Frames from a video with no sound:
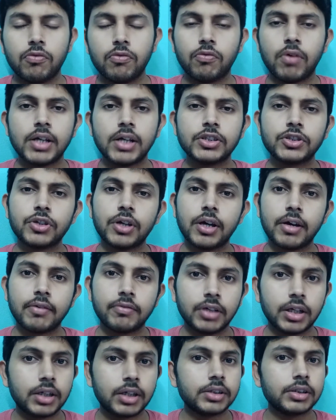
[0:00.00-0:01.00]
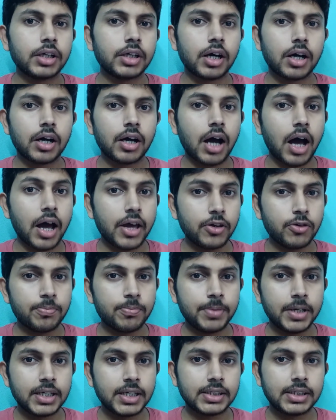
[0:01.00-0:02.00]
Once you have learned the
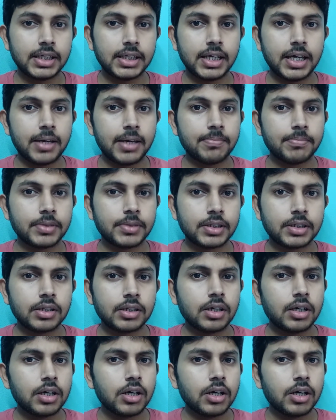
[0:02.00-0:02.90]
IUPAC names